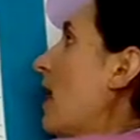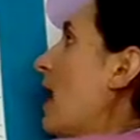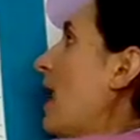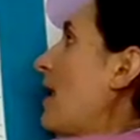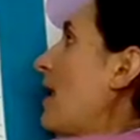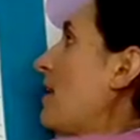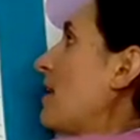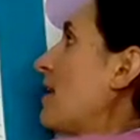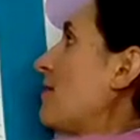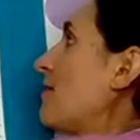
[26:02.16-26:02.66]

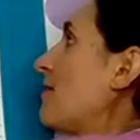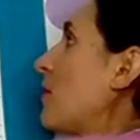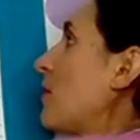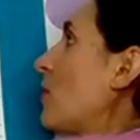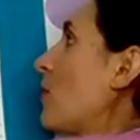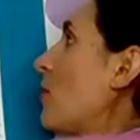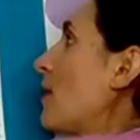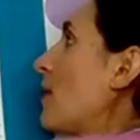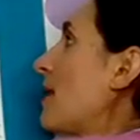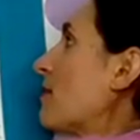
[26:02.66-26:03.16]
And I'm
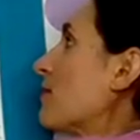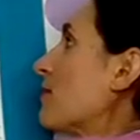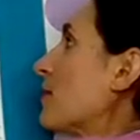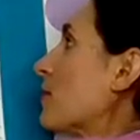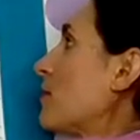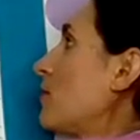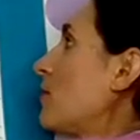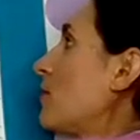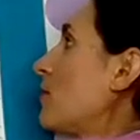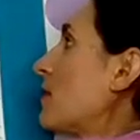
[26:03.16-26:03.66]
always
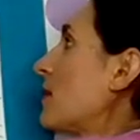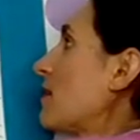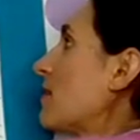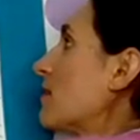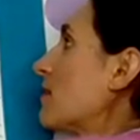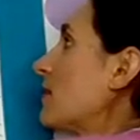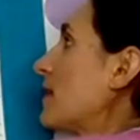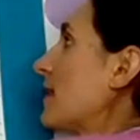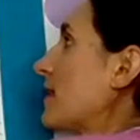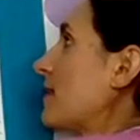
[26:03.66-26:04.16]
recording,
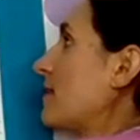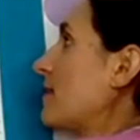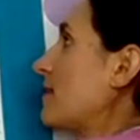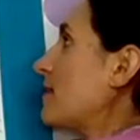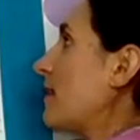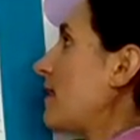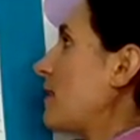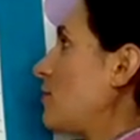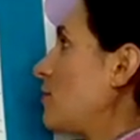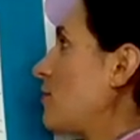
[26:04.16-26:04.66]
so I can
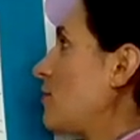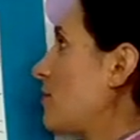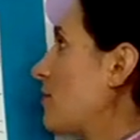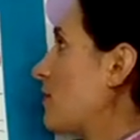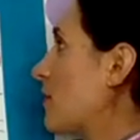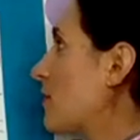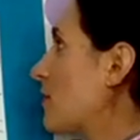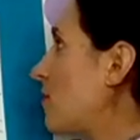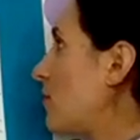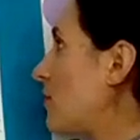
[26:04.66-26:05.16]
send you the
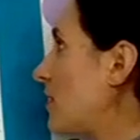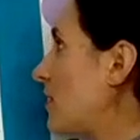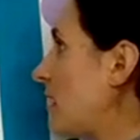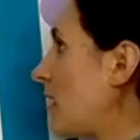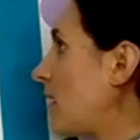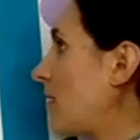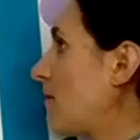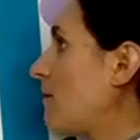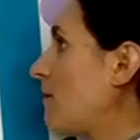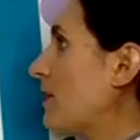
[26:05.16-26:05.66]

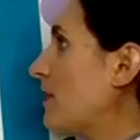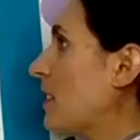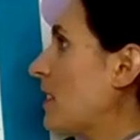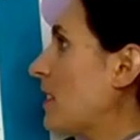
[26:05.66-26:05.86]
recording.